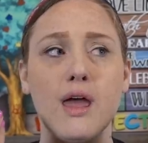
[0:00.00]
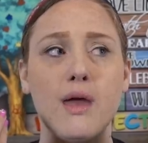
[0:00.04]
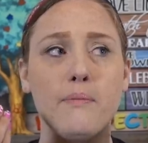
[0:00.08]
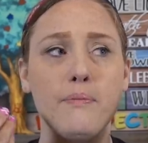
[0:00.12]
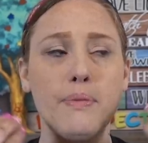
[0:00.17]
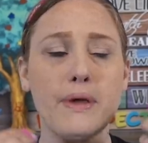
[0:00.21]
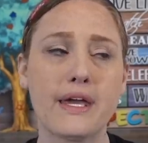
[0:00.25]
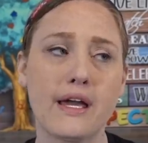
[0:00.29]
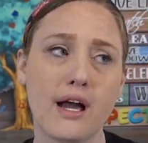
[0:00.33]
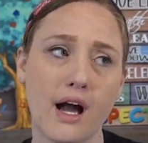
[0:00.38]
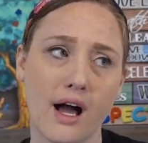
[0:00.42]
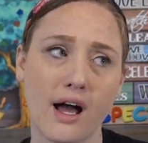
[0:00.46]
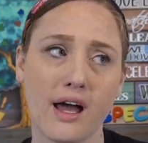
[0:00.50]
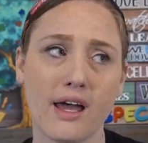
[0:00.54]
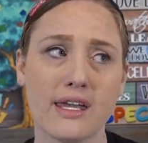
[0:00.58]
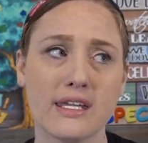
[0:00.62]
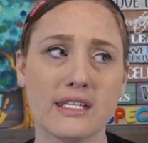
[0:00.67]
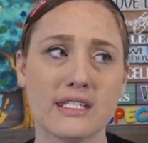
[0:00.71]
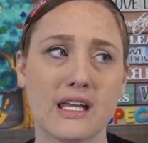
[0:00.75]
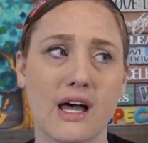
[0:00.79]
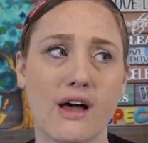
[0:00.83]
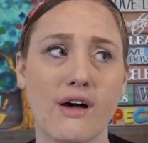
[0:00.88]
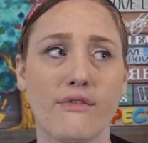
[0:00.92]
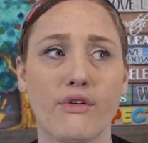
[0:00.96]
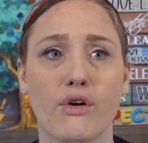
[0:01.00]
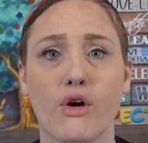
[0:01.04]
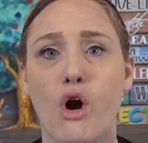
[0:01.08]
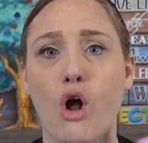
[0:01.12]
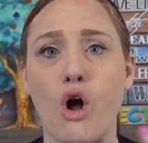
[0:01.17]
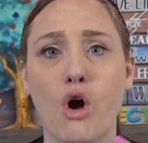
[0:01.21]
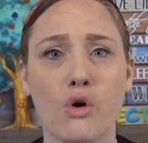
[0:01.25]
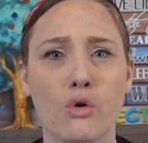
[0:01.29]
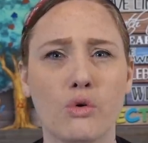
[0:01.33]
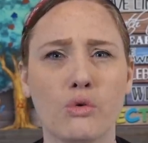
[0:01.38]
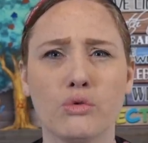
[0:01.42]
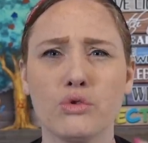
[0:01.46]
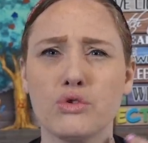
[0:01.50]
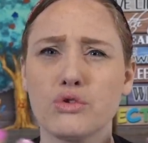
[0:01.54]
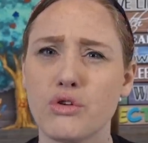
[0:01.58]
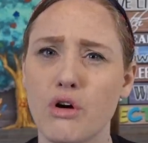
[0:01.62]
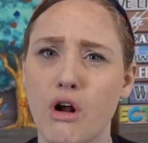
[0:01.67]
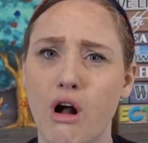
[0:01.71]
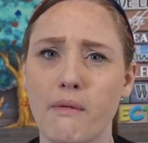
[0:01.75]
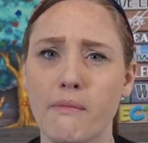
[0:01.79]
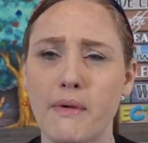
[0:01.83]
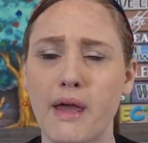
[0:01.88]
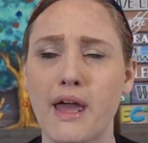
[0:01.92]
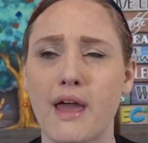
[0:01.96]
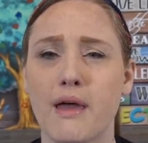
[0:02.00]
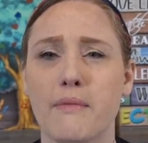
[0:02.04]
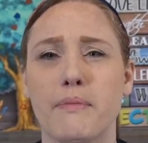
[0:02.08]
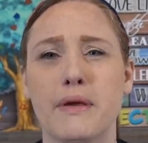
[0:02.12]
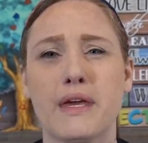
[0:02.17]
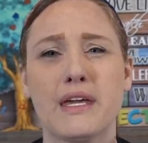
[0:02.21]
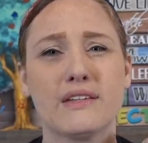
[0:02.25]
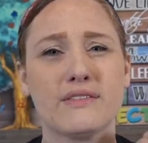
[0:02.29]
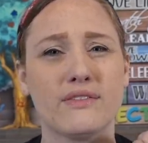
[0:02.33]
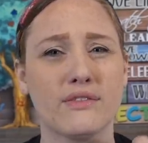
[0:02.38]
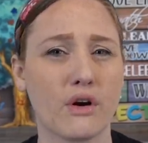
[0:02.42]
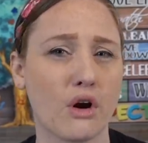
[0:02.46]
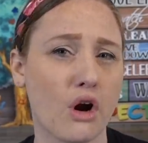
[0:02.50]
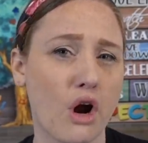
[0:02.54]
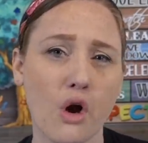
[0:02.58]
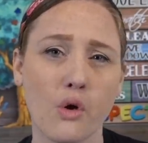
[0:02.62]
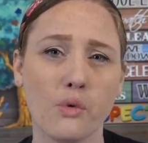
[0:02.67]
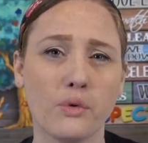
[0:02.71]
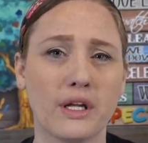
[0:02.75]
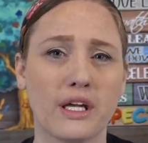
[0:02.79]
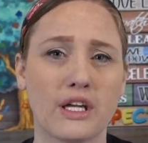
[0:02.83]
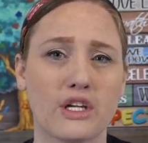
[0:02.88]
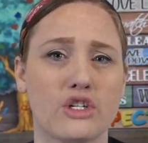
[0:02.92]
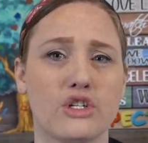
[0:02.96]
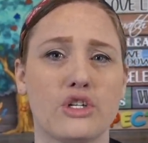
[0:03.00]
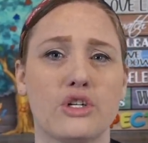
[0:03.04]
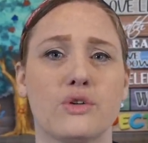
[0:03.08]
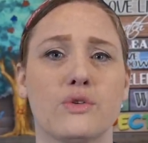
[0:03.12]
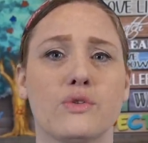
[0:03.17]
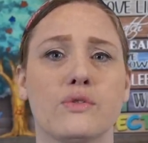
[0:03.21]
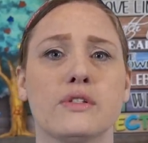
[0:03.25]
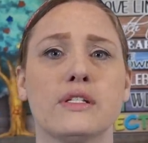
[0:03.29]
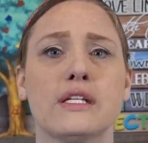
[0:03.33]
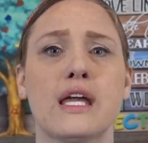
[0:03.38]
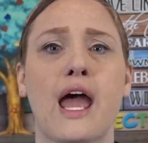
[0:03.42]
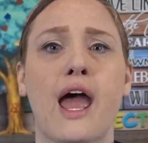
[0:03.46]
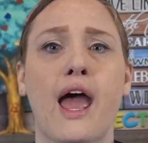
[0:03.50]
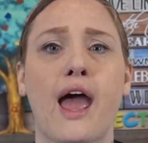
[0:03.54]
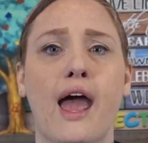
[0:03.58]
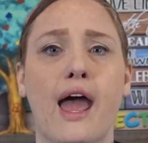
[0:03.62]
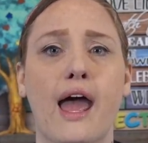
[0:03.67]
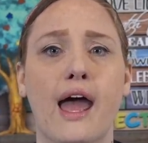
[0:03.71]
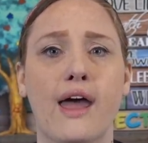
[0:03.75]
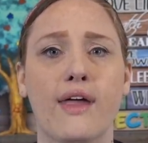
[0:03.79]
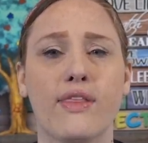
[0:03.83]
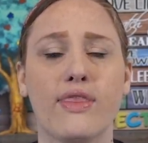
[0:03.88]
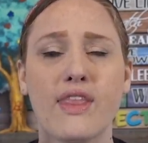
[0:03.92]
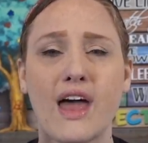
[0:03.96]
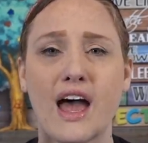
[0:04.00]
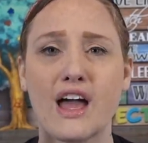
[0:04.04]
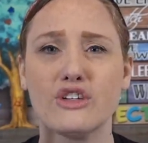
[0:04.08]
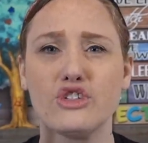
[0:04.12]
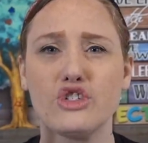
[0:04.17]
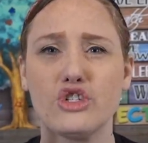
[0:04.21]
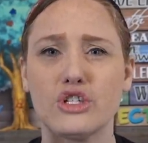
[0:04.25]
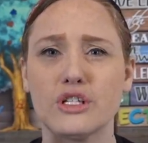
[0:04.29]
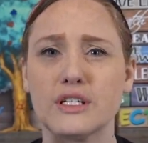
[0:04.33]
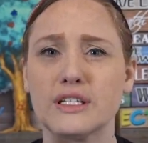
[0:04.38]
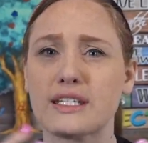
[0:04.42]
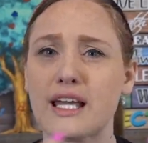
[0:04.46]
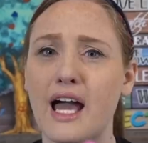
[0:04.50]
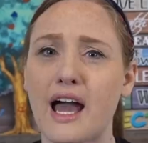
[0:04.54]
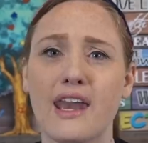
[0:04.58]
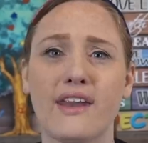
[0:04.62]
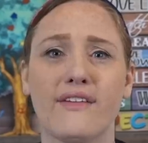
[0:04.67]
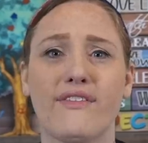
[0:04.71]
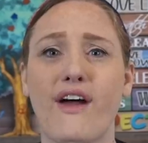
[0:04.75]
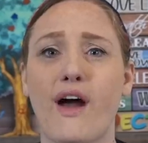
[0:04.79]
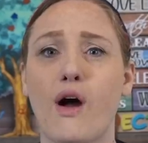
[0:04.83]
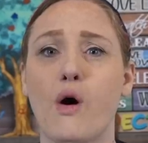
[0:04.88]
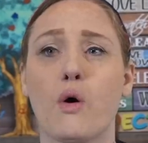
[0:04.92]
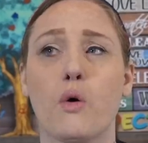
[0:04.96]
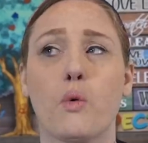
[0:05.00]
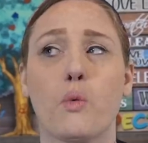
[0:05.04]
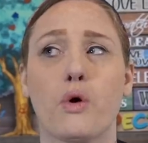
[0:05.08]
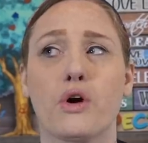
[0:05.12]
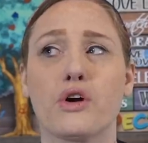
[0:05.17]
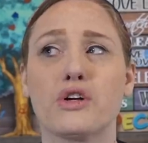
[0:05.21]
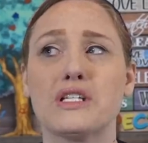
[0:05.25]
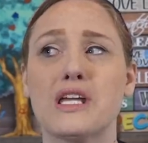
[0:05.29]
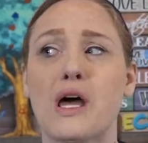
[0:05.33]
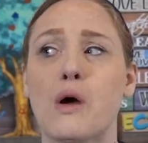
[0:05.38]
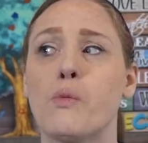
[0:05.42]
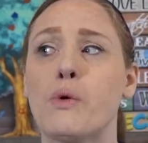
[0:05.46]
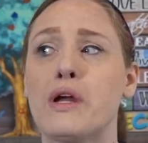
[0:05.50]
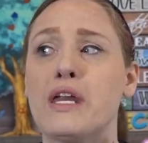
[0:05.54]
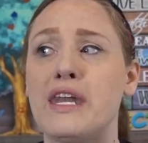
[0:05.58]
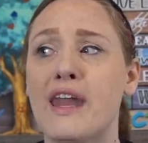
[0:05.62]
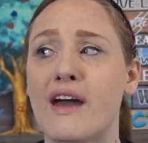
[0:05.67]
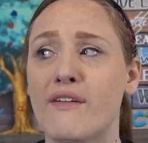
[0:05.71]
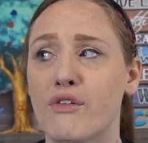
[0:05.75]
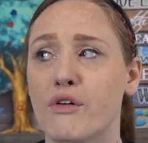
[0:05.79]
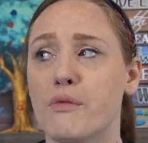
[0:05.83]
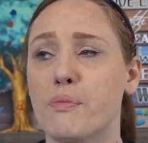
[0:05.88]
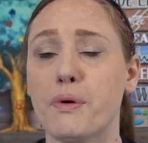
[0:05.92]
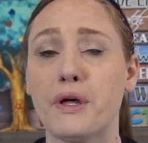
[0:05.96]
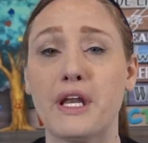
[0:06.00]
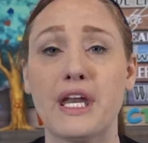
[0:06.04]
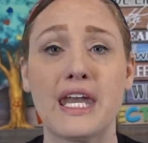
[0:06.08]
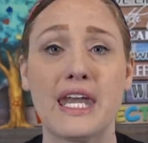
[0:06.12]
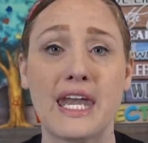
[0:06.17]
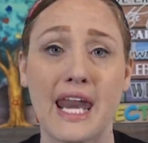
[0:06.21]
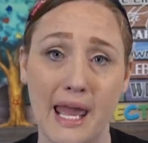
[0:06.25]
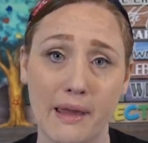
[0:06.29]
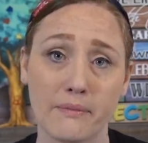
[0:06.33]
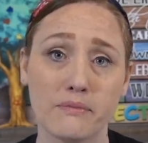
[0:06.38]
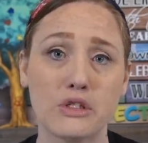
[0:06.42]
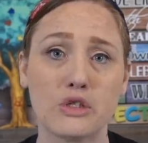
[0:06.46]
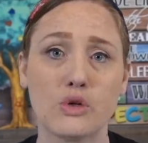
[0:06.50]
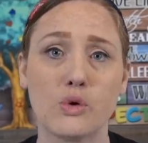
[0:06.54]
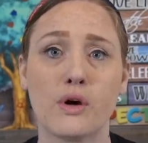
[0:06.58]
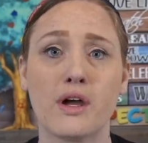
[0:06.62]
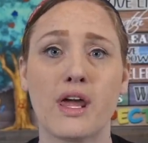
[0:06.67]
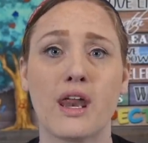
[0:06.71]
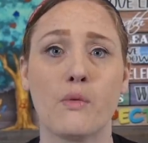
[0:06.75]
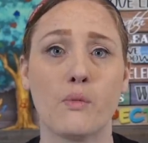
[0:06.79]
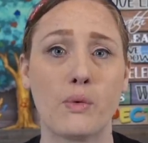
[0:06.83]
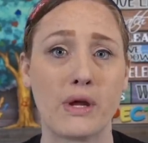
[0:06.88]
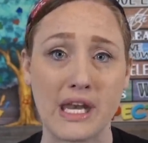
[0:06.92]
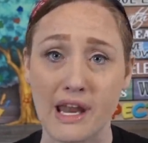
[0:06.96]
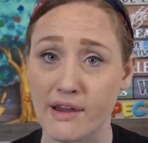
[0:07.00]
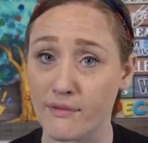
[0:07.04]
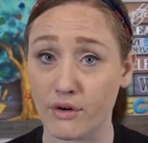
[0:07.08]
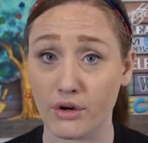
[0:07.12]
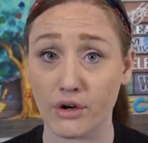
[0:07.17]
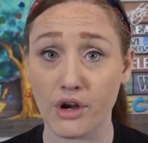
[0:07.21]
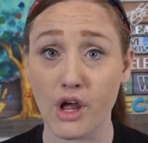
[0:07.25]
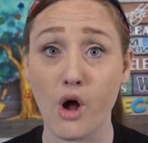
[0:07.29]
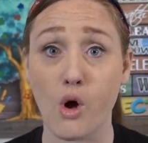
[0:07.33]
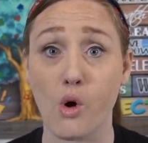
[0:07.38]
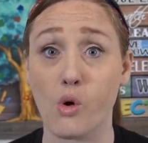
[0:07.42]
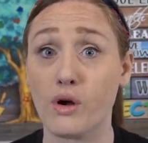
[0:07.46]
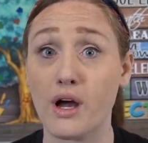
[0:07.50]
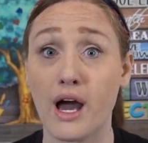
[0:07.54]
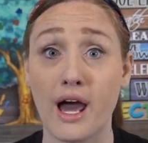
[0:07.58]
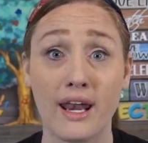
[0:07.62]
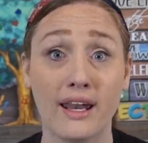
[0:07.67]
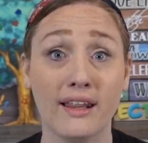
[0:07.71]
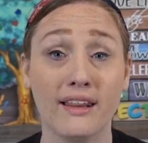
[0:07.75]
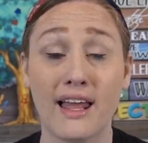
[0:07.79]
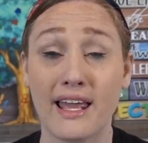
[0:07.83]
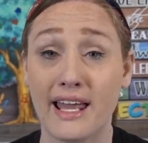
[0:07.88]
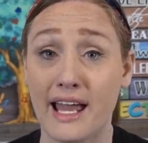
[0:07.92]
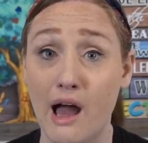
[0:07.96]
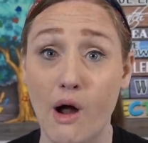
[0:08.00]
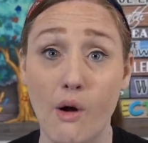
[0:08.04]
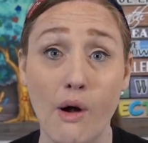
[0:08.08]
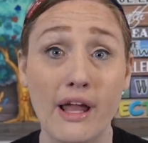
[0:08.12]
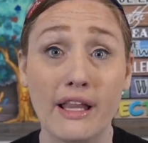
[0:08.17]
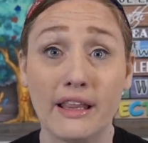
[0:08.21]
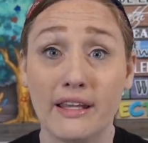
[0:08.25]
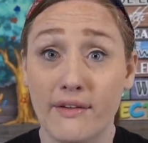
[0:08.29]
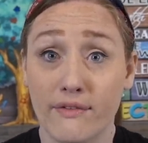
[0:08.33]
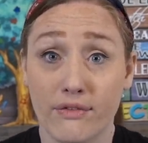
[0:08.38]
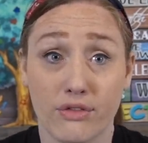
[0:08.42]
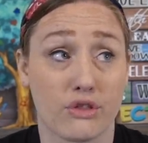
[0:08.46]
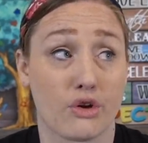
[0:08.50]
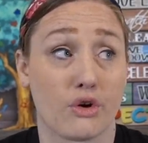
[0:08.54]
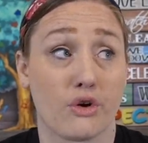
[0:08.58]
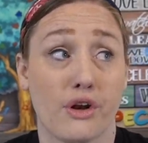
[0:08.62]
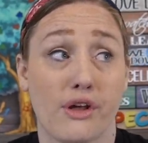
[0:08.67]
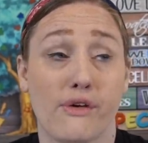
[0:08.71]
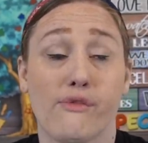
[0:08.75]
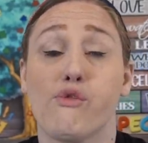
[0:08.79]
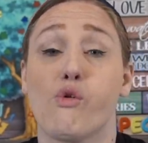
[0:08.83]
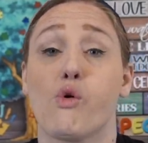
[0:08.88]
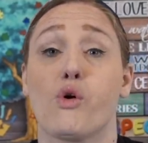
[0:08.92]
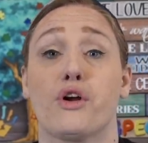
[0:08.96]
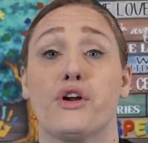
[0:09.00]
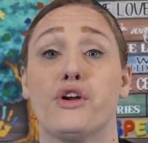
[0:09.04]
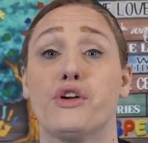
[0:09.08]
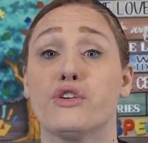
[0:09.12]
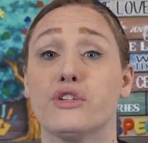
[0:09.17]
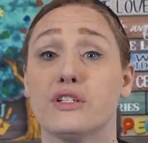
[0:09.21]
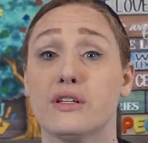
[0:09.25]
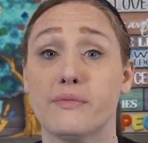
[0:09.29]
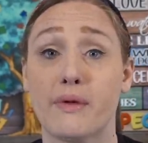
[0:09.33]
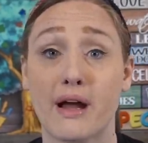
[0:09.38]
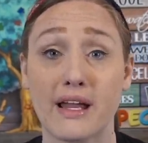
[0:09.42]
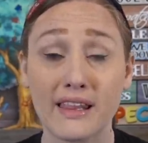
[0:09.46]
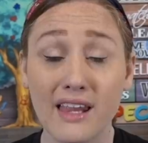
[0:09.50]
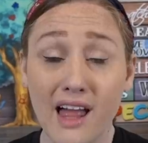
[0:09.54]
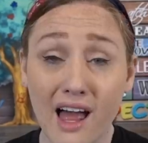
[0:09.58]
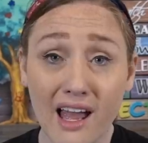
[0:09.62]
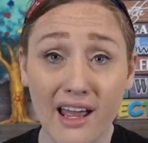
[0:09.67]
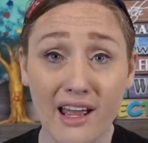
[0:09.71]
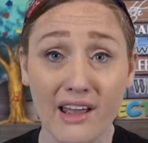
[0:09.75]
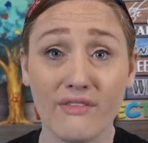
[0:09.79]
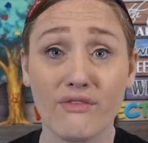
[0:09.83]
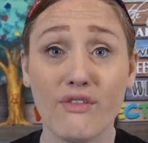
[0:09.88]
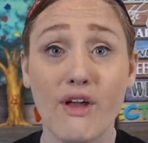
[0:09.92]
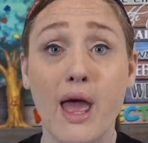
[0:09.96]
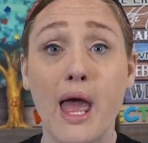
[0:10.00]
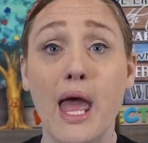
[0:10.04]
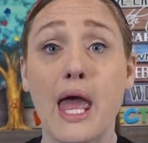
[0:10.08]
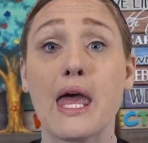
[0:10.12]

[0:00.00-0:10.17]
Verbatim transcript: because of our own trauma and because of our own issues and that's just kind of how it works and we never put a name to it and we never know kind of like how i lived 34 years of my life